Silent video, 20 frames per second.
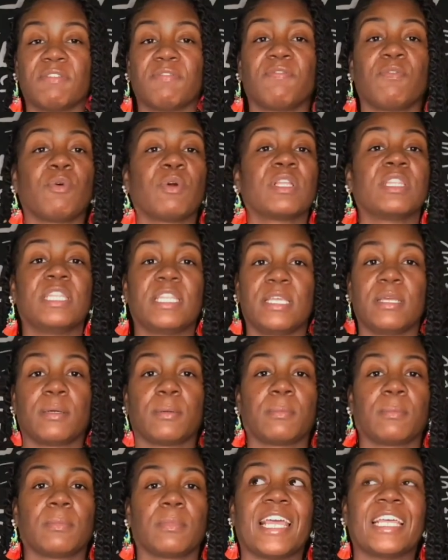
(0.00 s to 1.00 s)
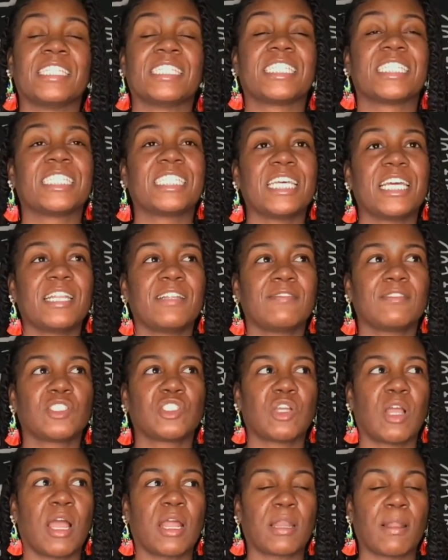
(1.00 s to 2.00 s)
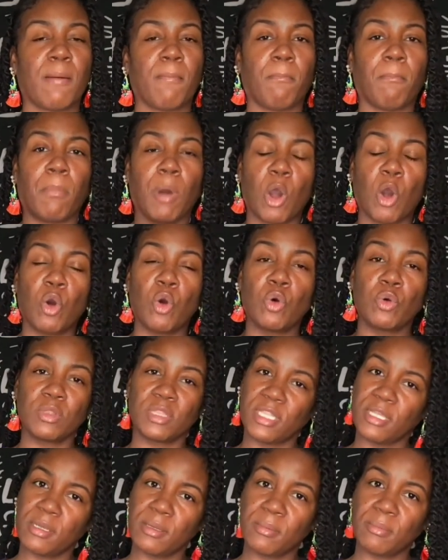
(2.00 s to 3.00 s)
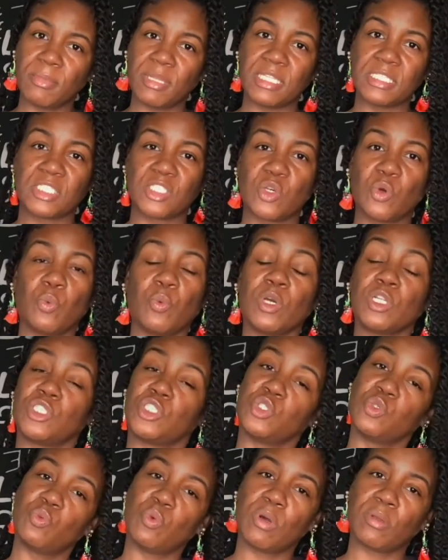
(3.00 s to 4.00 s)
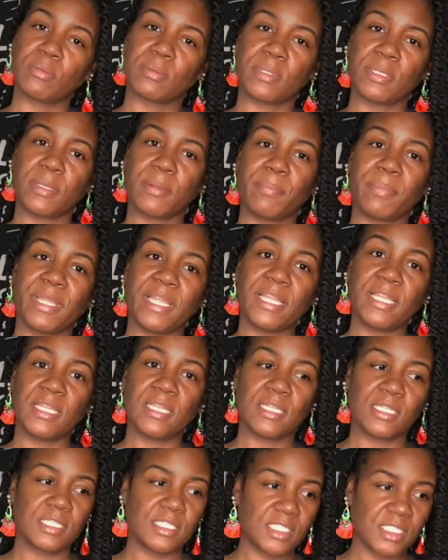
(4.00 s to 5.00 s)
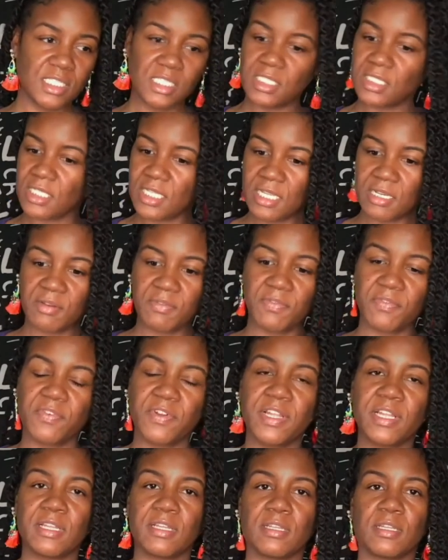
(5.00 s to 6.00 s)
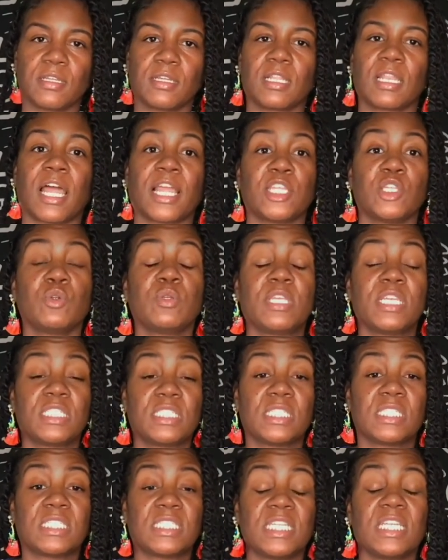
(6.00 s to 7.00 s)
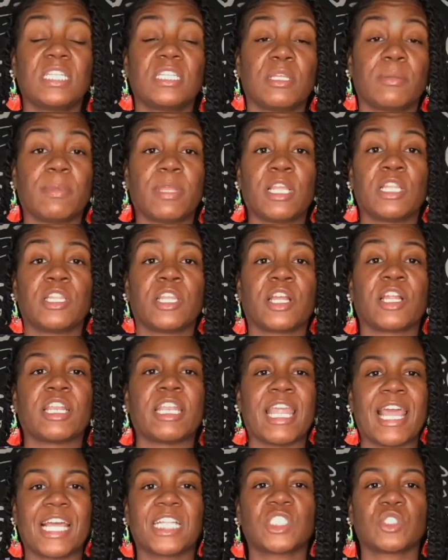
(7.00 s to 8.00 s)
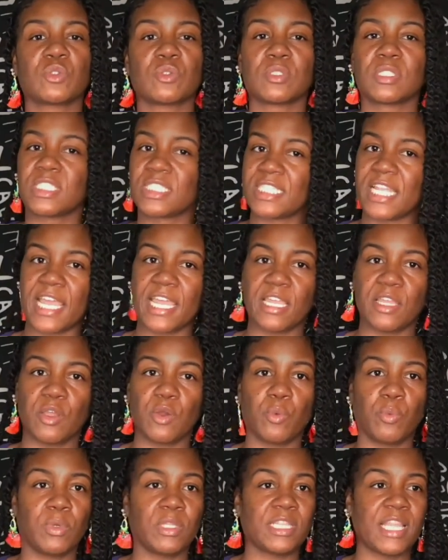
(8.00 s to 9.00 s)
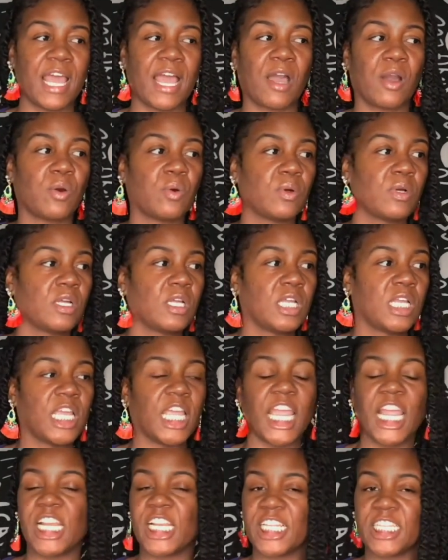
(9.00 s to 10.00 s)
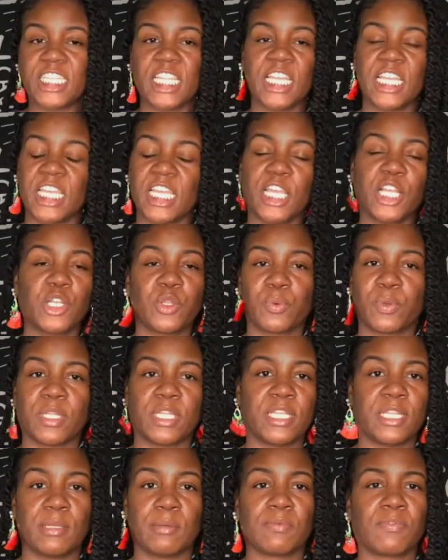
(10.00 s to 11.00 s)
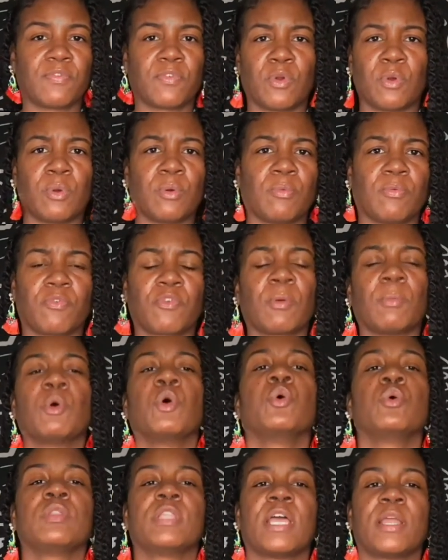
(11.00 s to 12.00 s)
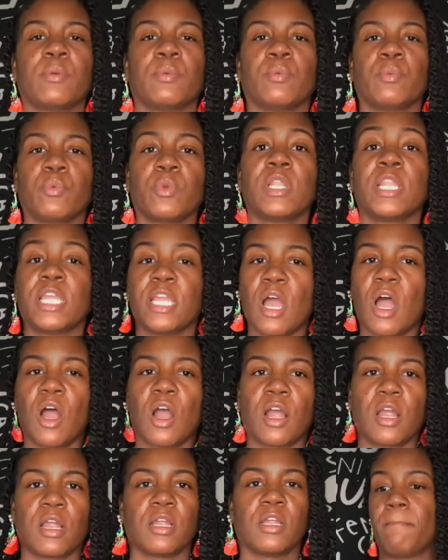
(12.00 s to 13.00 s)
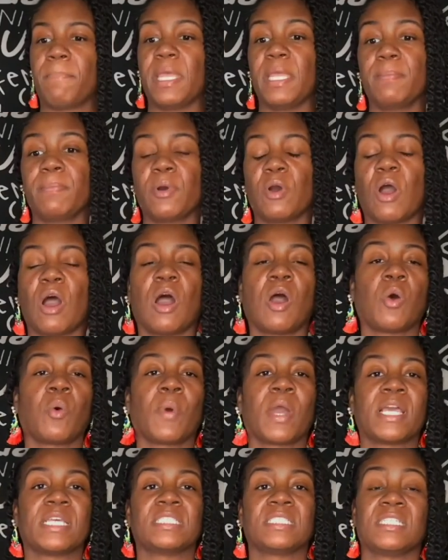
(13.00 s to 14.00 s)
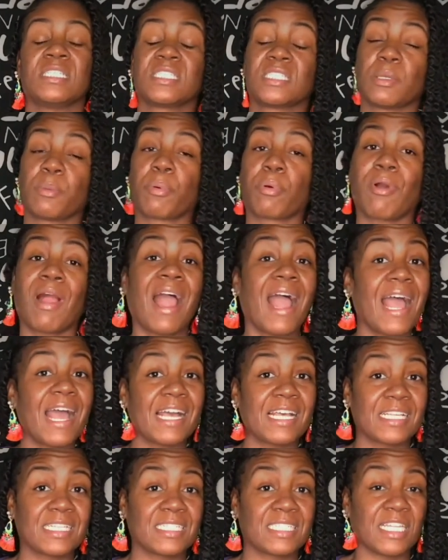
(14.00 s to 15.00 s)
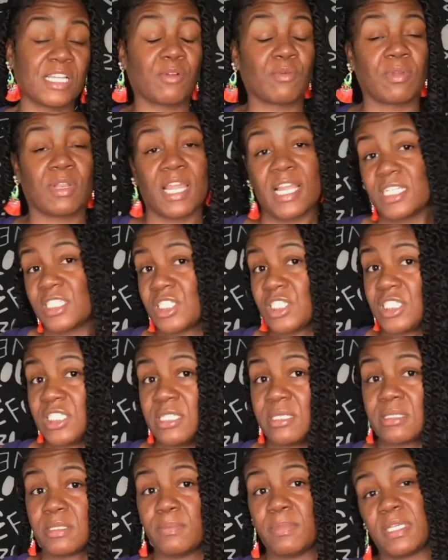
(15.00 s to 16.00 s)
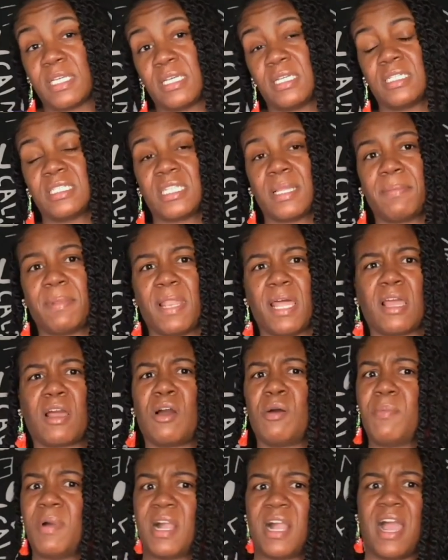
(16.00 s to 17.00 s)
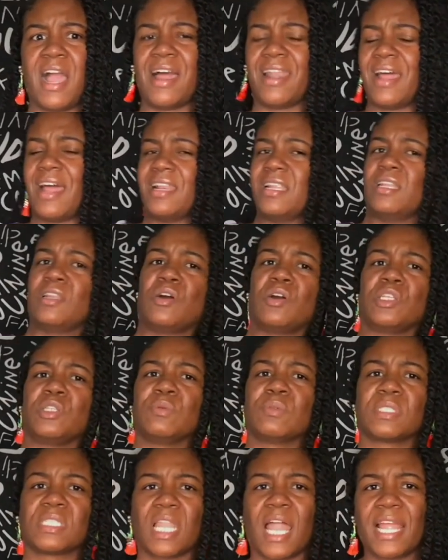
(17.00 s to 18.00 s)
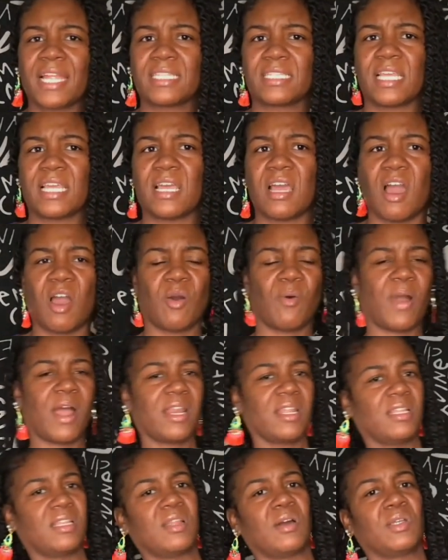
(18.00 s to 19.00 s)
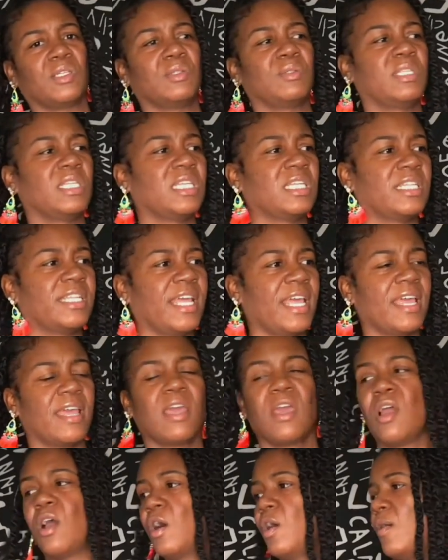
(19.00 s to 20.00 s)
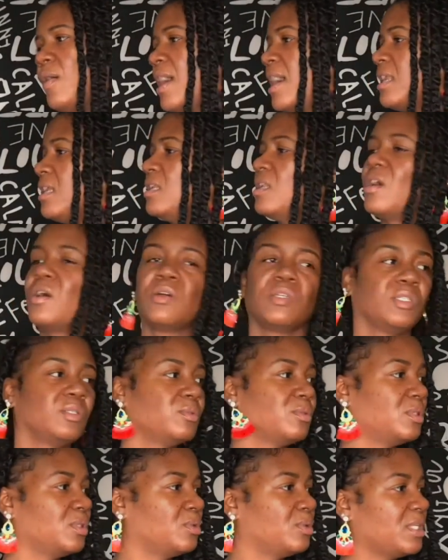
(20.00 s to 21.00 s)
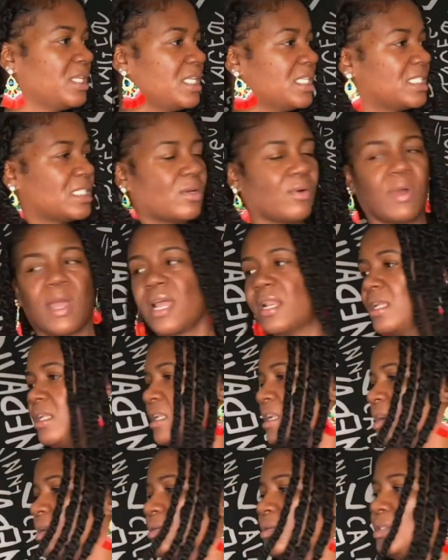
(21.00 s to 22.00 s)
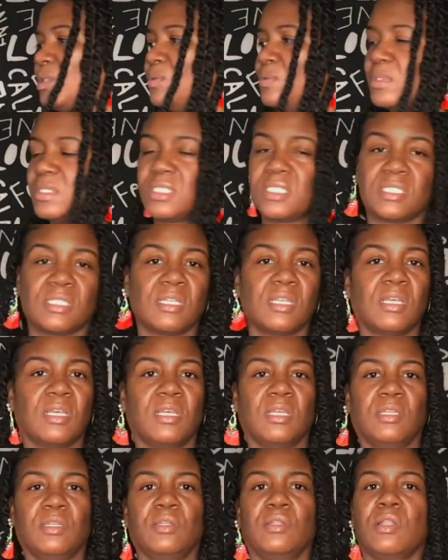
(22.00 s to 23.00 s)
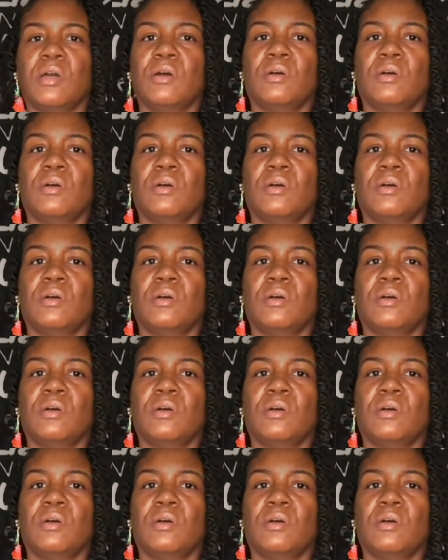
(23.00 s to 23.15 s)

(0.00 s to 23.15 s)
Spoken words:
for them. Instead of trying to mold them into what you want them to be, just let them free. Like, you get to see them in their natural state without anything hindering them from who they really are. People always get surprised in relationships because they be like, oh my God, I didn't know you was like that. Oh, I didn't know you did that. Oh, I didn't know you do this. Oh, I didn't know you was, you